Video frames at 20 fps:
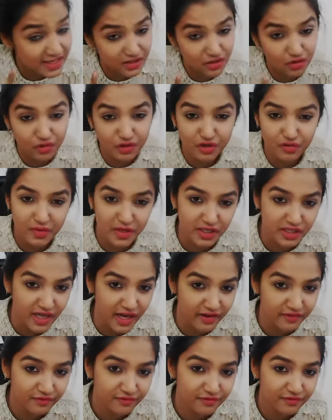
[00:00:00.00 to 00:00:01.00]
it's going to be
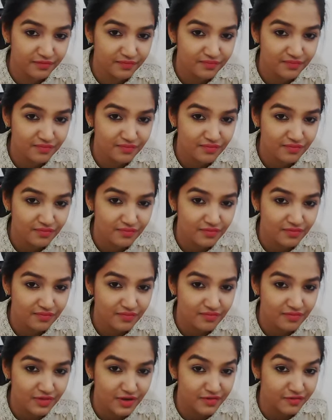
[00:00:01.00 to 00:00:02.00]
tough
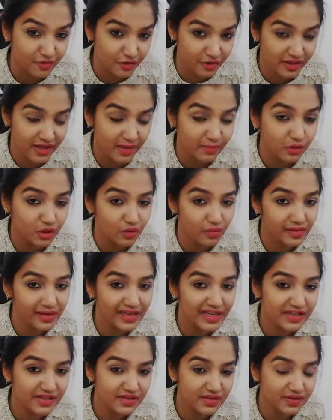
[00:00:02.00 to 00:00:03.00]
for them to
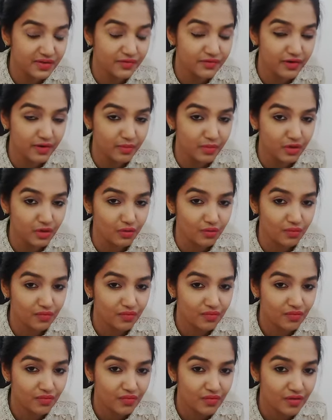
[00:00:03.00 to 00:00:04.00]
release from you.
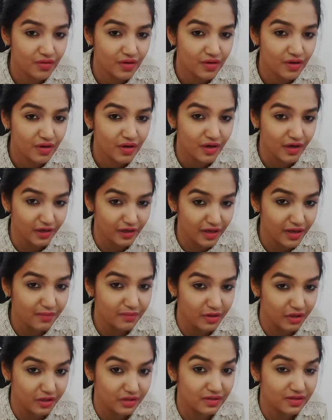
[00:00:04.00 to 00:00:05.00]

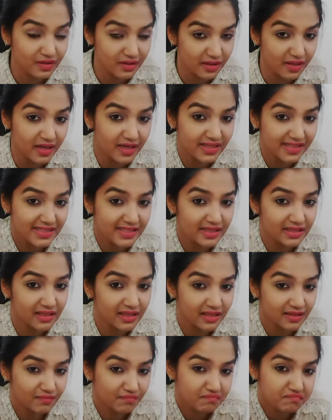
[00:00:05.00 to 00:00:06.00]
Again, because they are
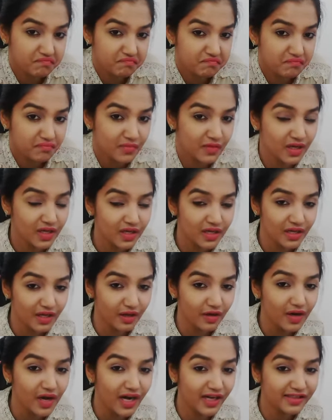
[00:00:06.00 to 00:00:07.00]
still, you
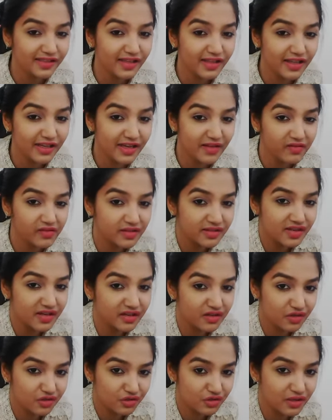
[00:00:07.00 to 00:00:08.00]
know, under the devil's
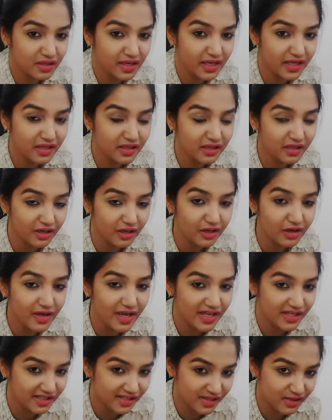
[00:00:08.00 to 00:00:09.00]
energy. Like, you know,
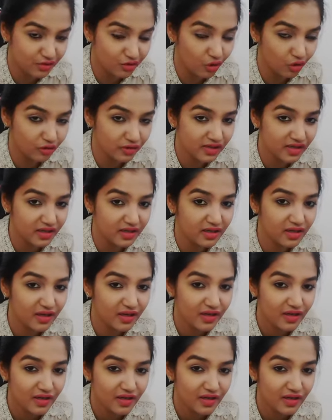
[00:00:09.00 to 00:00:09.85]
it's a toxic